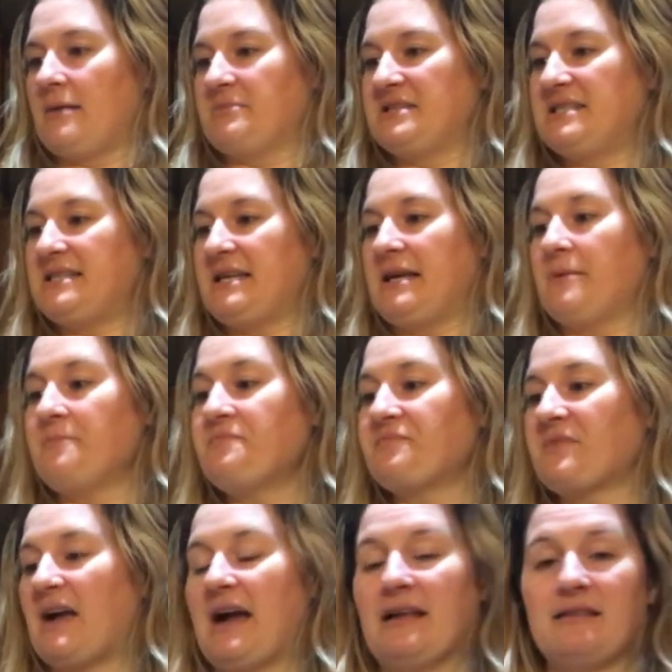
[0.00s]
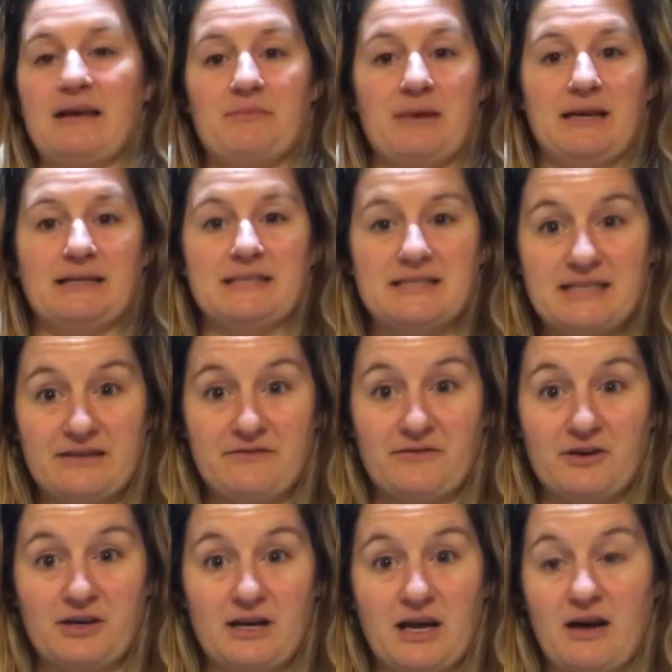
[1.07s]
steam. I let mine sit
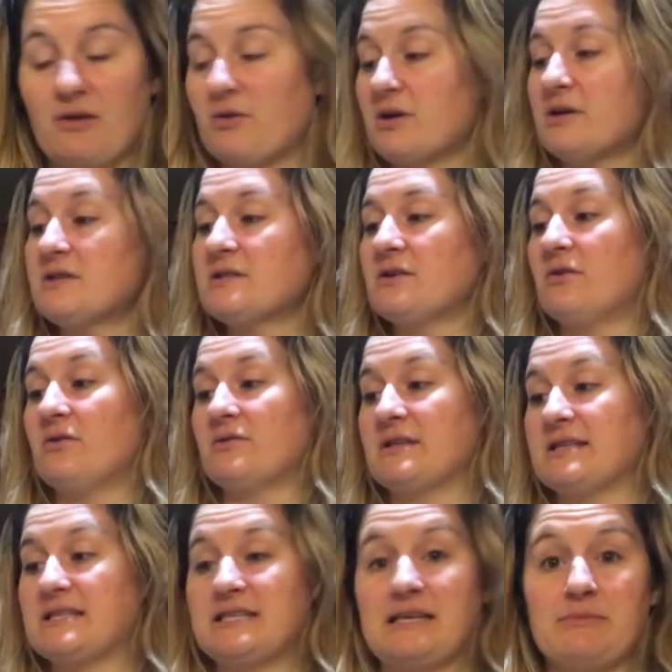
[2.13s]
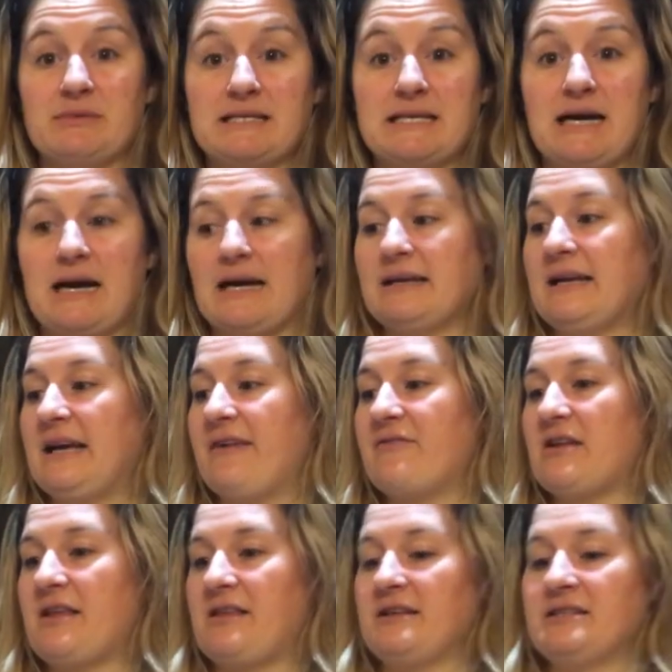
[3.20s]
for an hour, so the steam is gone. I
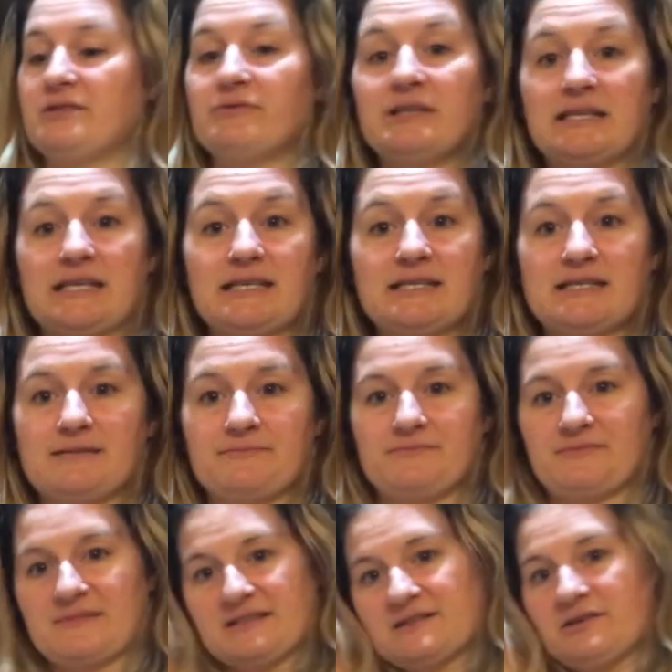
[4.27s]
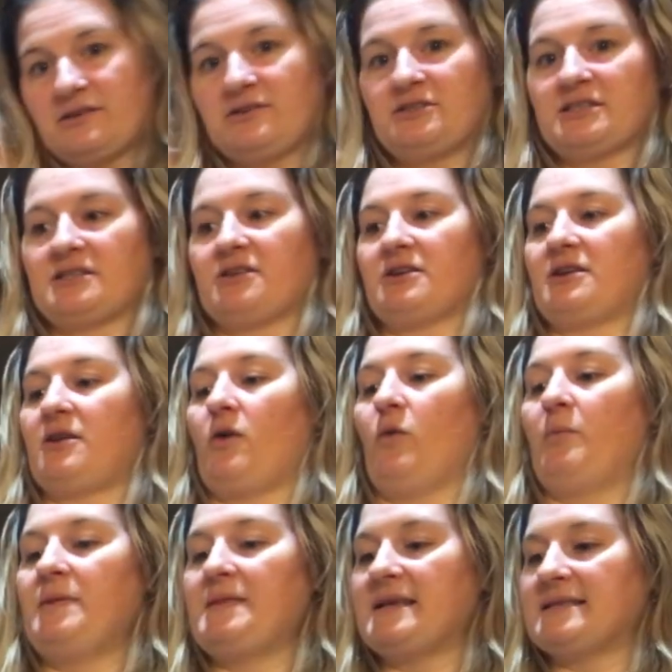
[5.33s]
have nothing to release. So you just are gonna
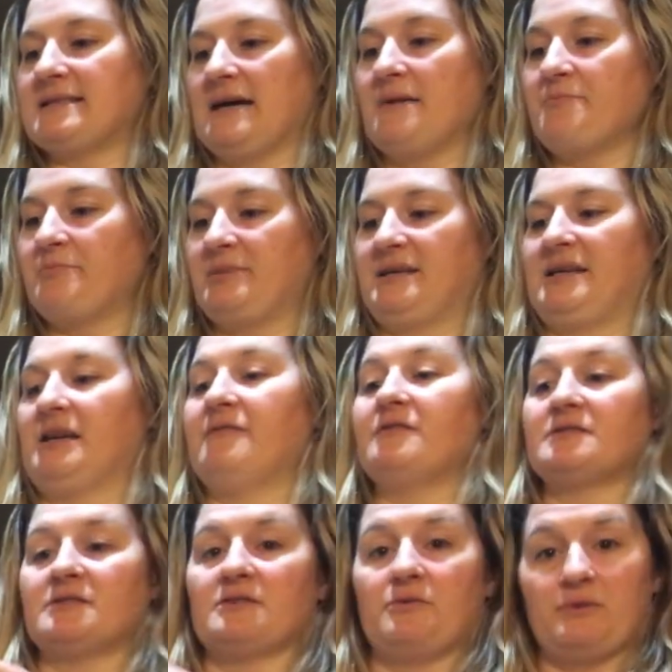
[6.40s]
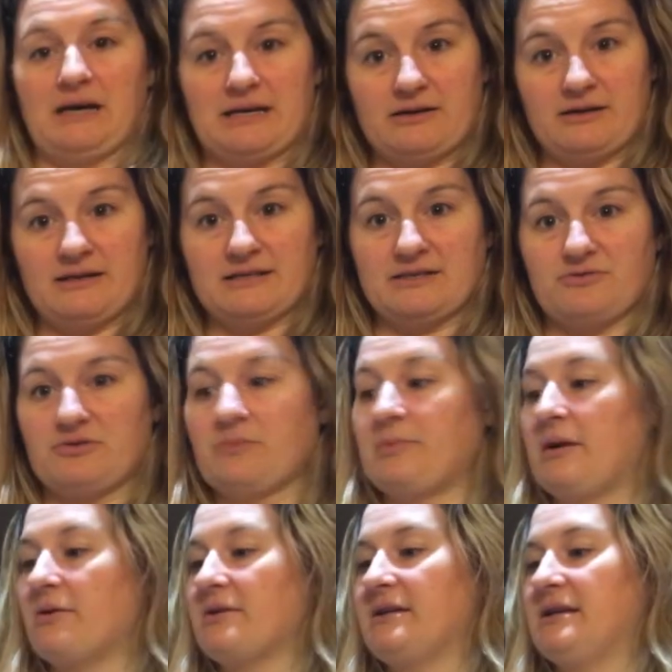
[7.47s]
open this up. Be careful so the water doesn't drip
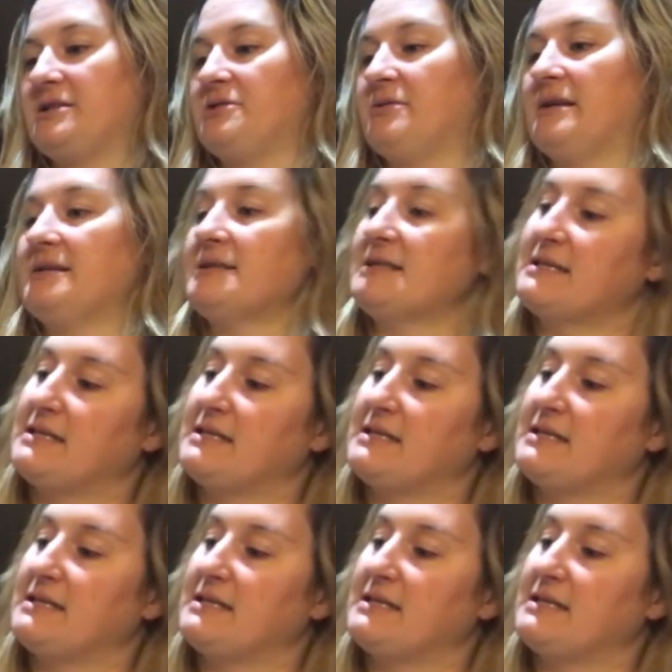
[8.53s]
out and get you on the